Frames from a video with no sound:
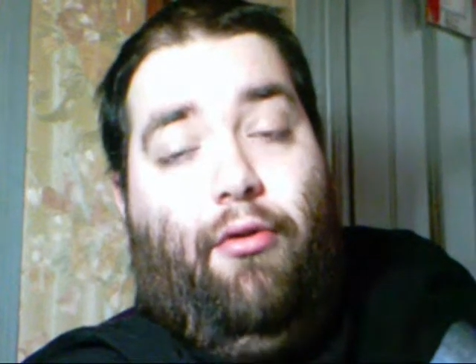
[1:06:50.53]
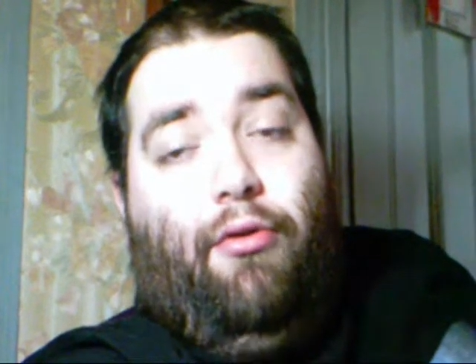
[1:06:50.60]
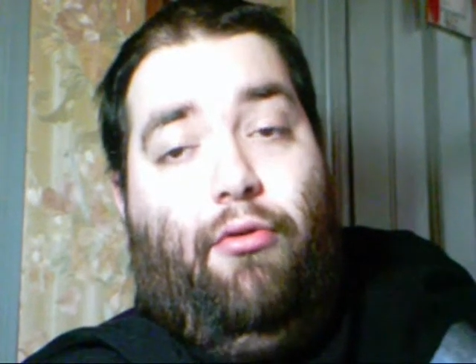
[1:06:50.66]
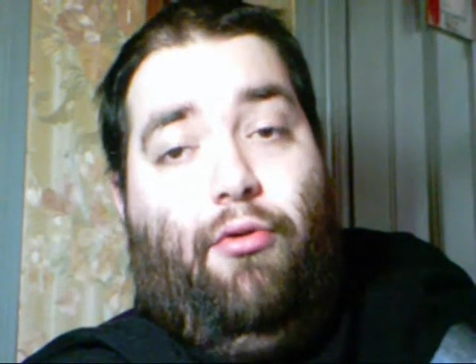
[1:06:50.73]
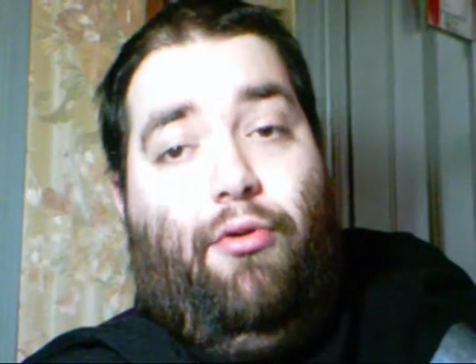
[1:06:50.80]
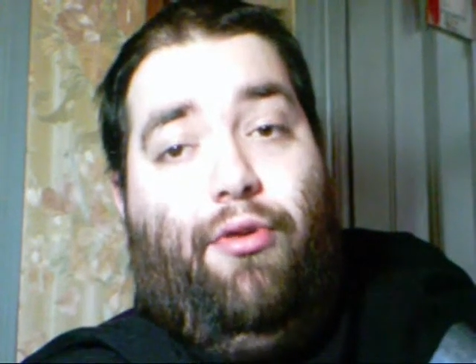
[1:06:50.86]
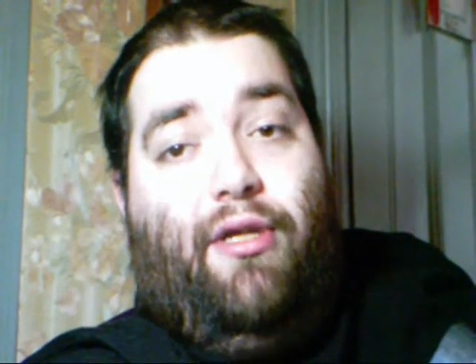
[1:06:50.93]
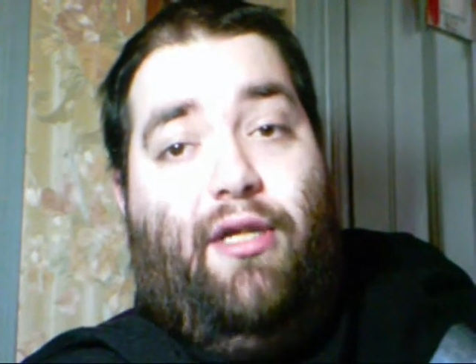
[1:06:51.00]

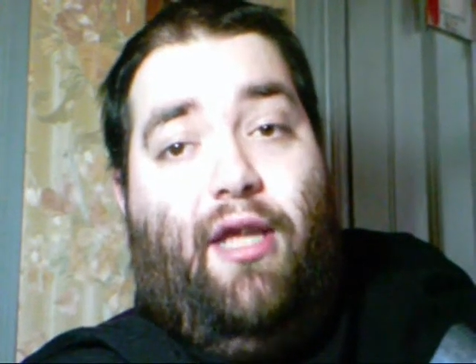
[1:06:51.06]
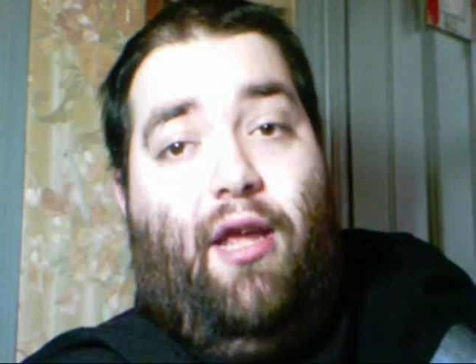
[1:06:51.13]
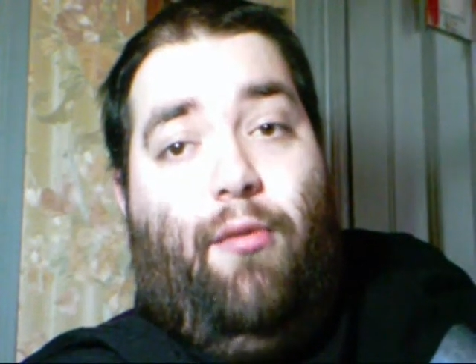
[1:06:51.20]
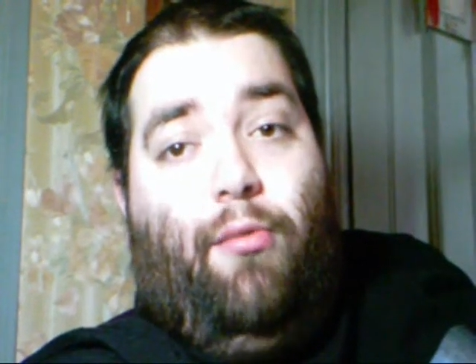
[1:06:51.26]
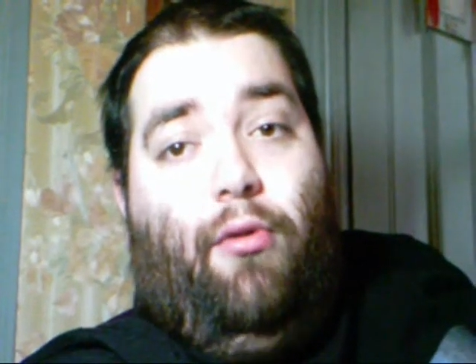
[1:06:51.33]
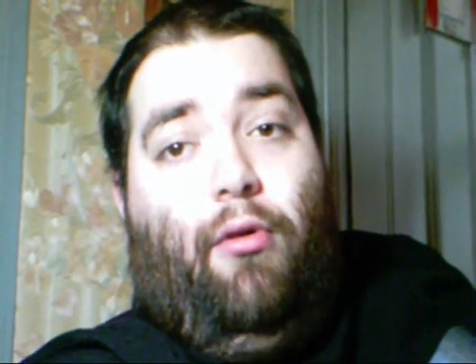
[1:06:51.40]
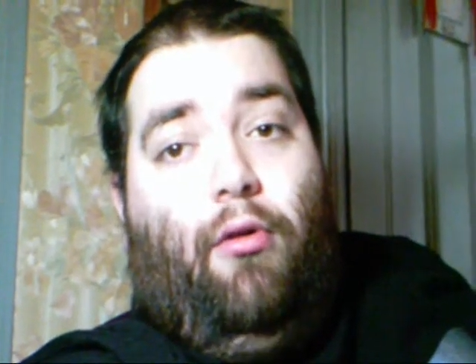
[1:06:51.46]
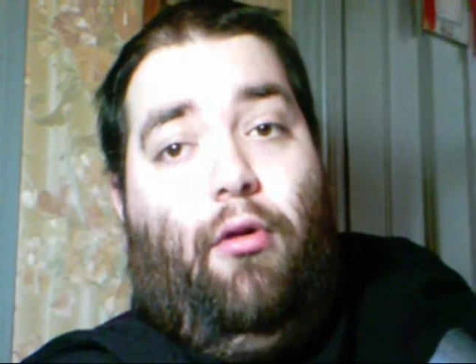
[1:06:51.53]
through the
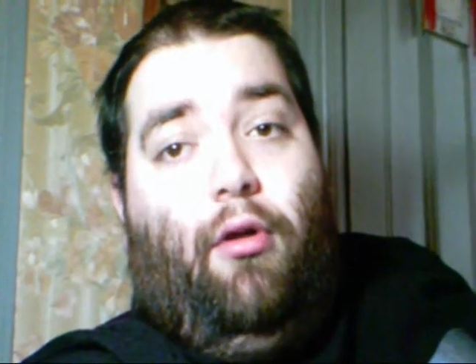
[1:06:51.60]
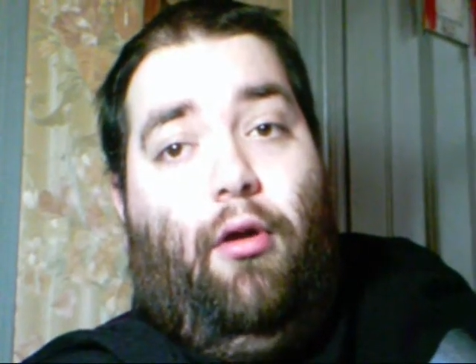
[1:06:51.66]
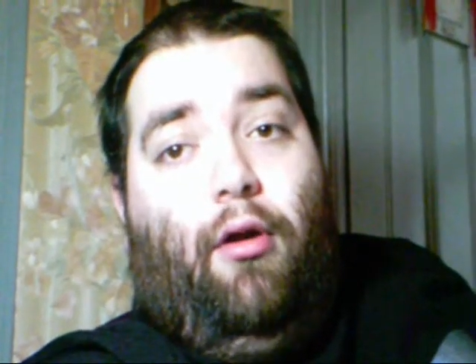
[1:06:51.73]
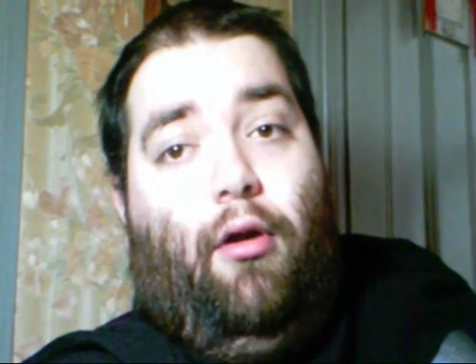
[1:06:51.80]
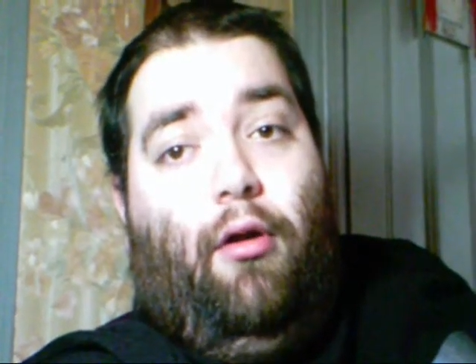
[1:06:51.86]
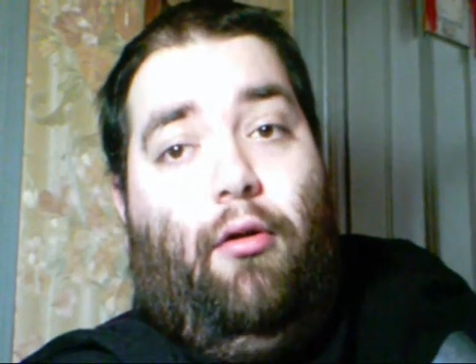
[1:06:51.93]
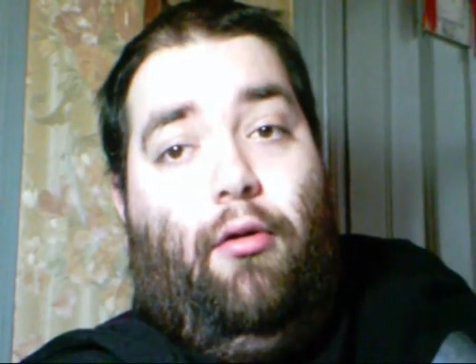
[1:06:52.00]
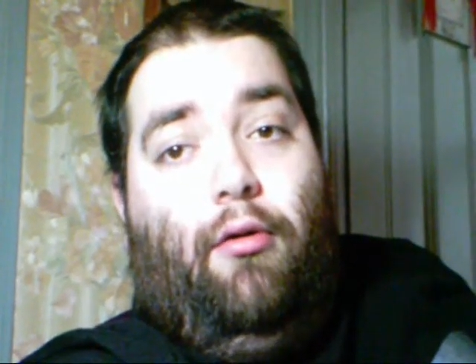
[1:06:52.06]
table,
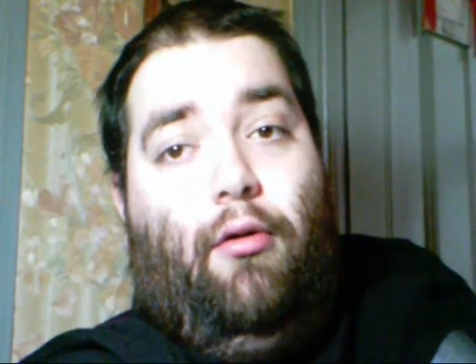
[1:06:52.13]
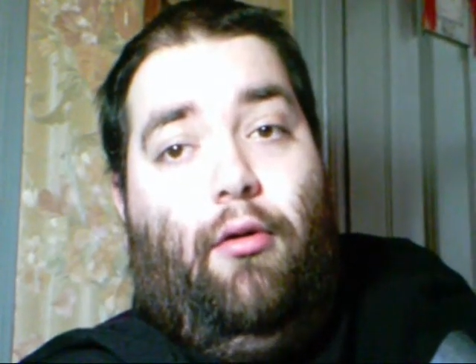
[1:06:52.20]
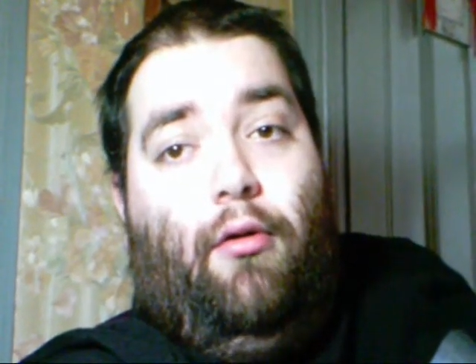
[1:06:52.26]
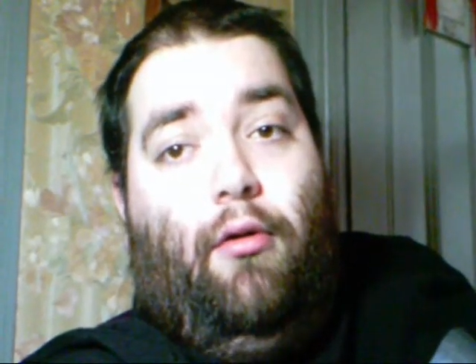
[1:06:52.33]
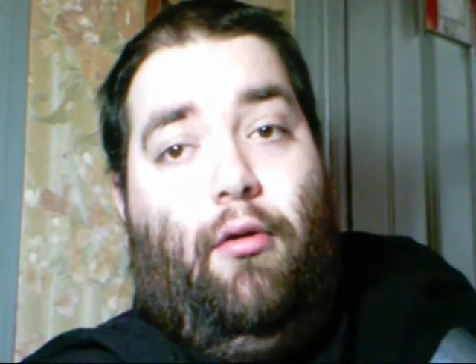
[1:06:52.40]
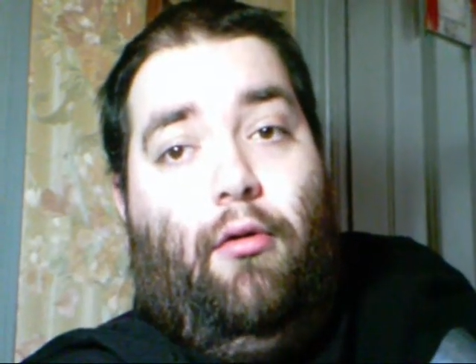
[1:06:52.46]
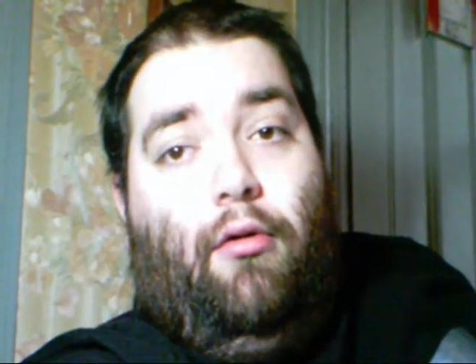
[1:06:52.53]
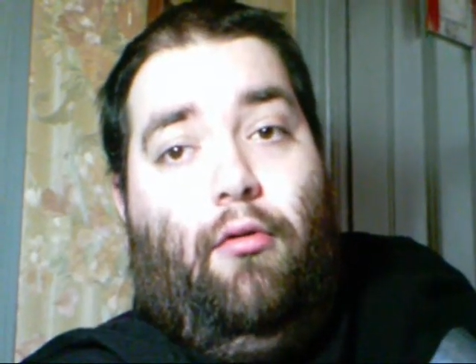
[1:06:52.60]

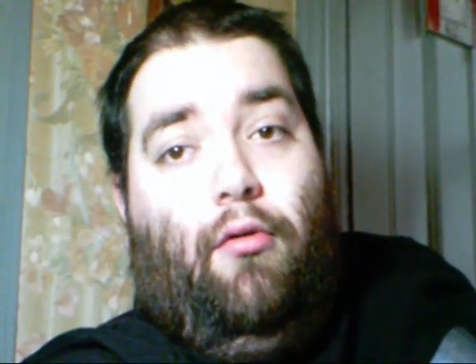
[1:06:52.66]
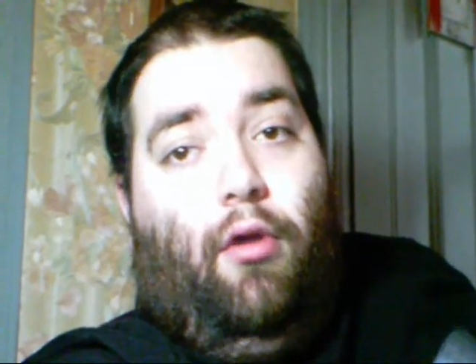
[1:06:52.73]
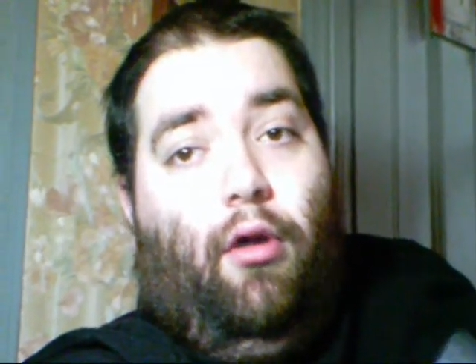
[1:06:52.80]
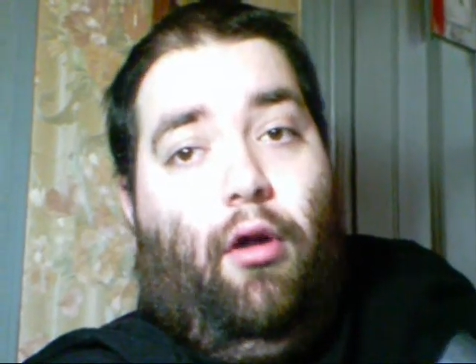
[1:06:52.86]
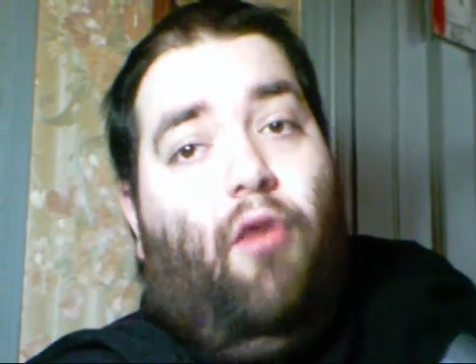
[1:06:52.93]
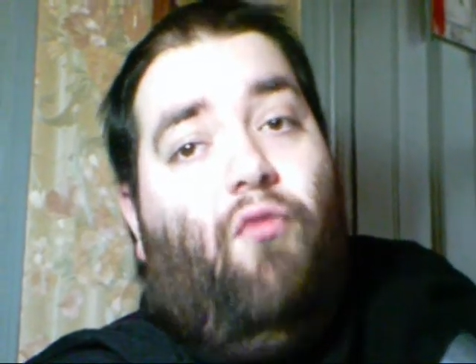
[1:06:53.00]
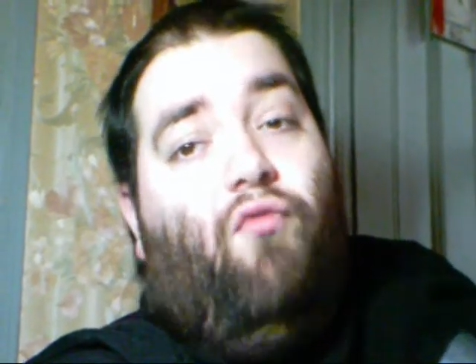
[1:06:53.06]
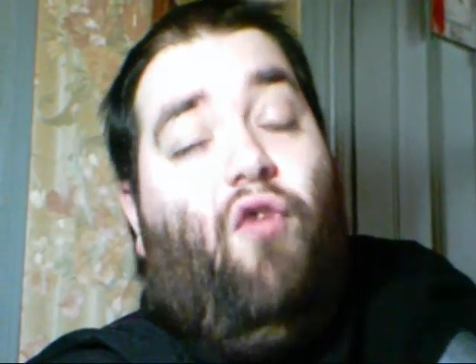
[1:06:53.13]

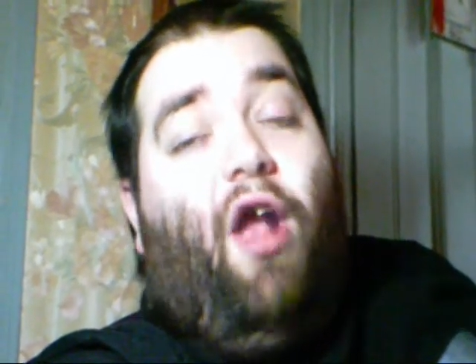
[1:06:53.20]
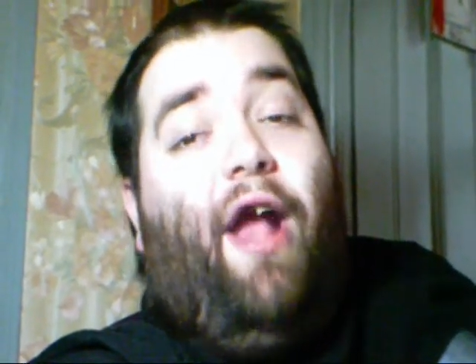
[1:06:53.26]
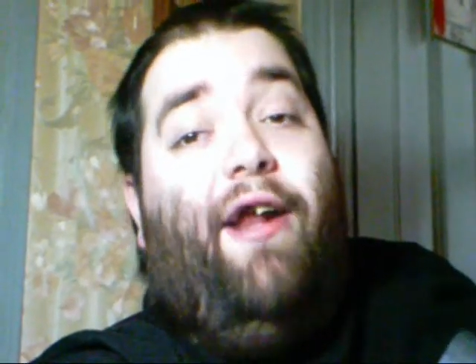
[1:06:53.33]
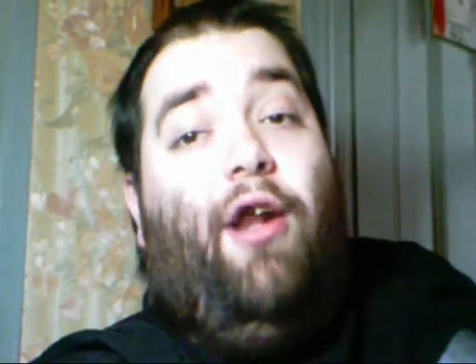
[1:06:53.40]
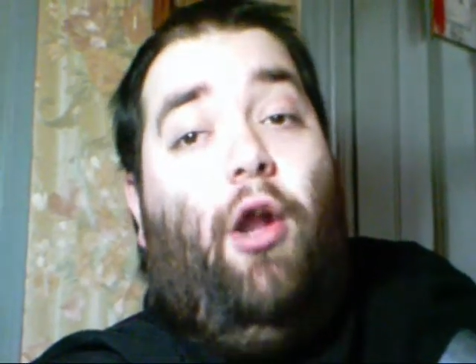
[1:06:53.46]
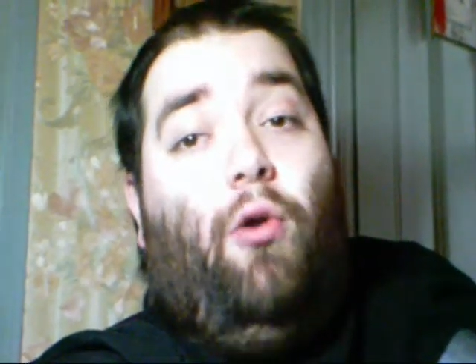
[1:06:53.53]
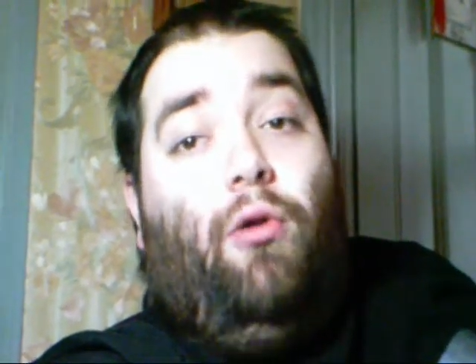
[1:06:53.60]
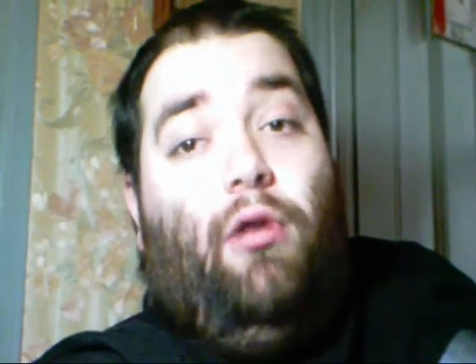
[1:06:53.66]
a
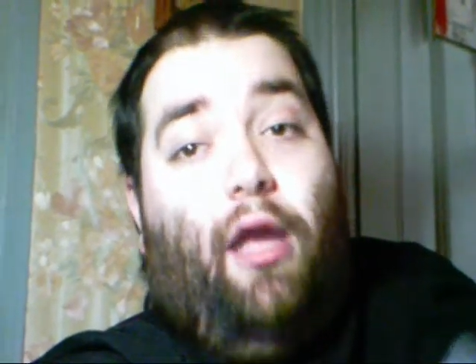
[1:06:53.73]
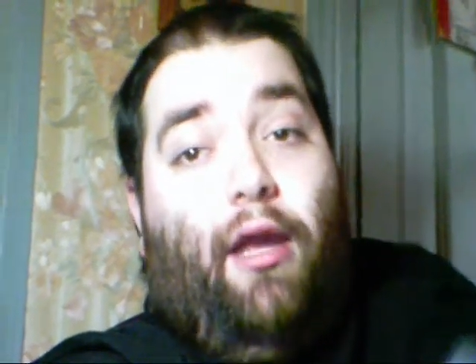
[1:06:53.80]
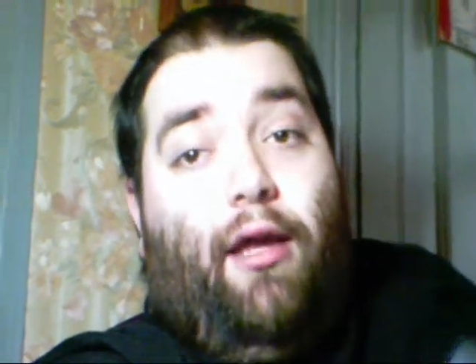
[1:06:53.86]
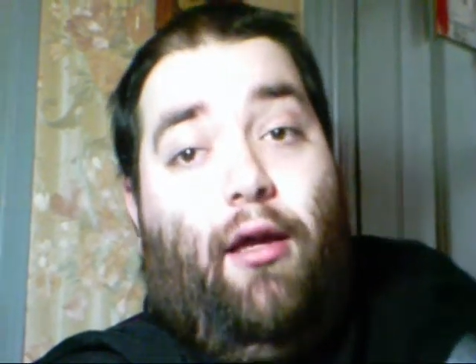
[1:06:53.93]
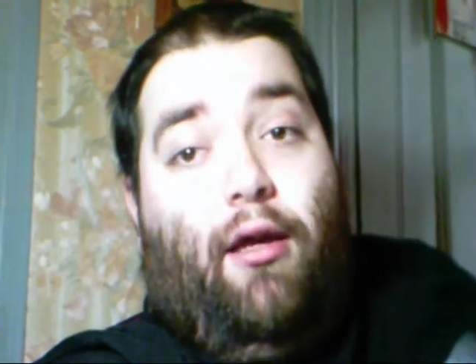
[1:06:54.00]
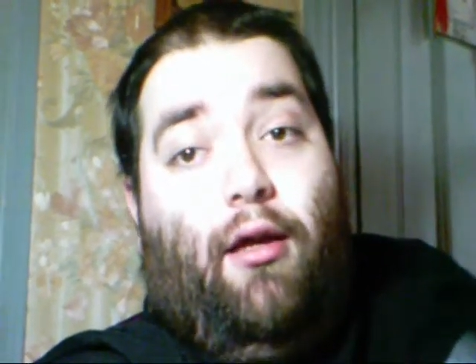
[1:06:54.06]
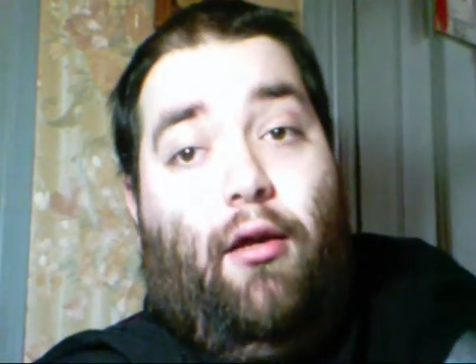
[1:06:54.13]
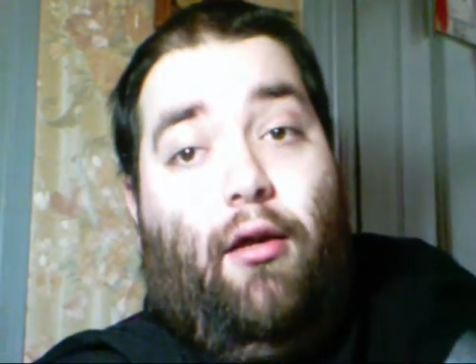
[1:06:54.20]
rhino-like